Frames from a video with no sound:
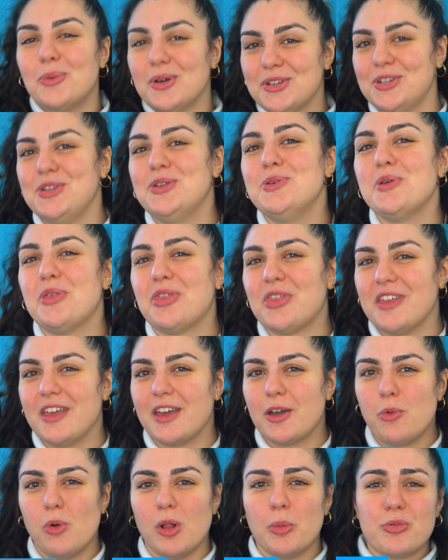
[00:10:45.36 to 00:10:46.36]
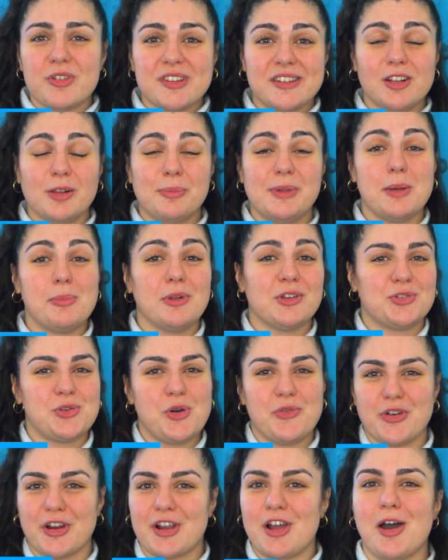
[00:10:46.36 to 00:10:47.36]
What do you think? Will Brazil be able
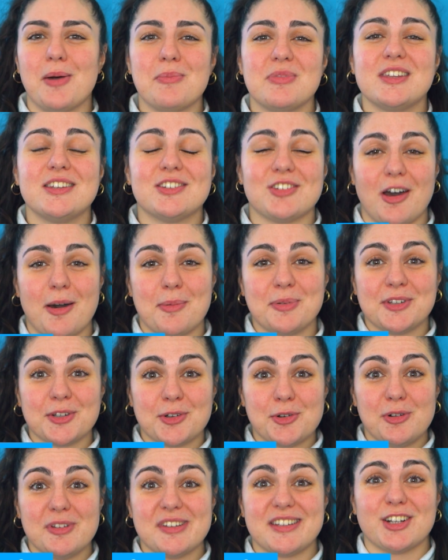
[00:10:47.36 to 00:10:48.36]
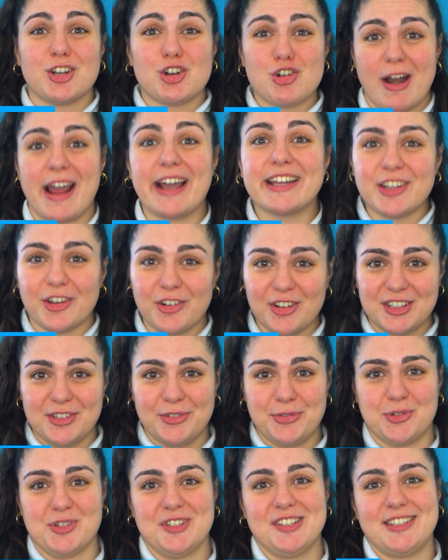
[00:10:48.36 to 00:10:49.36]
to overcome these obstacles and crack down on
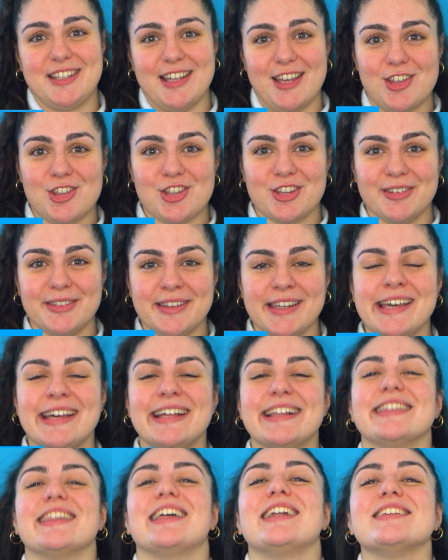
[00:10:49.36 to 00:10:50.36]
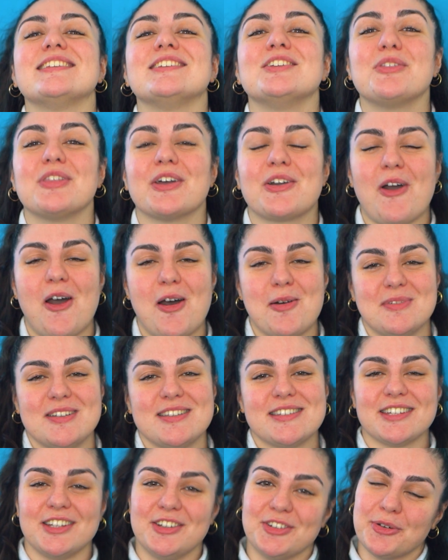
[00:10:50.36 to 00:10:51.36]
deforestation? Let us know in the
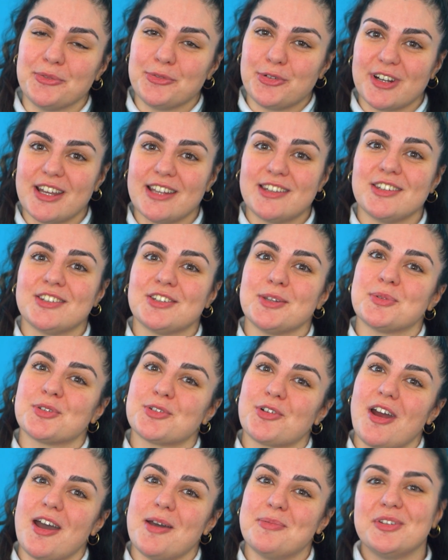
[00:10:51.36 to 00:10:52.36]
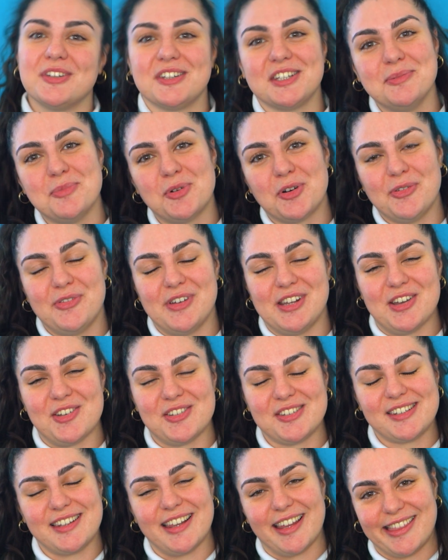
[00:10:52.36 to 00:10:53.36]
comments and don't forget to subscribe to see more
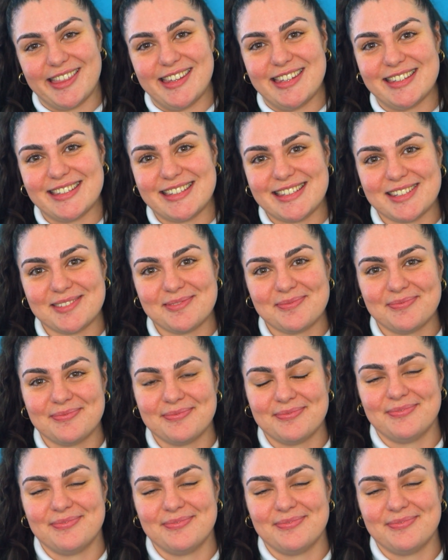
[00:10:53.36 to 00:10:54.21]
videos like these.